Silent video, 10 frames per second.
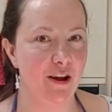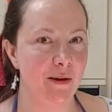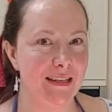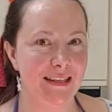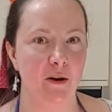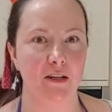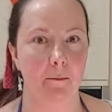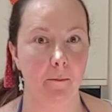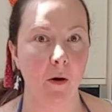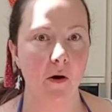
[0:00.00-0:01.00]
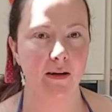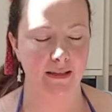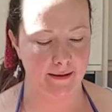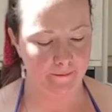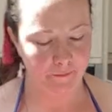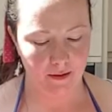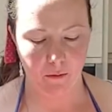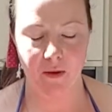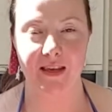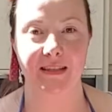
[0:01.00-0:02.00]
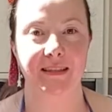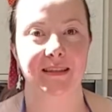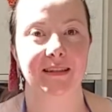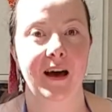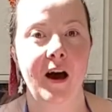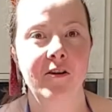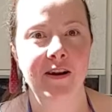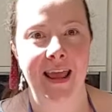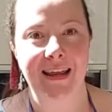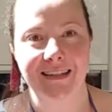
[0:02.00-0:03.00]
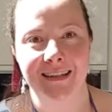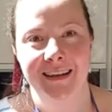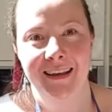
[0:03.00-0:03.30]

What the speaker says: Rosie's got a box with a star in it.